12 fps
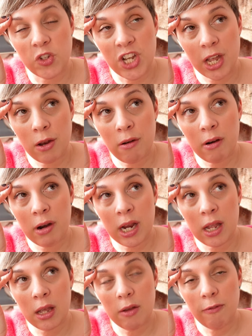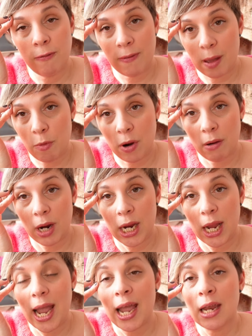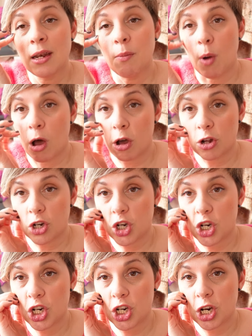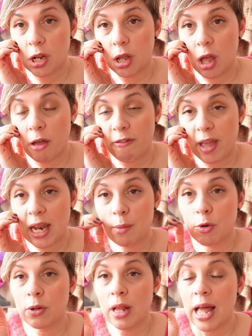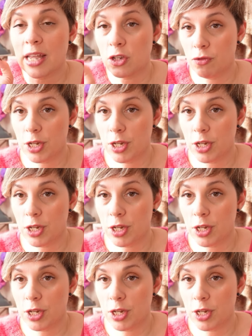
January, February and March, available as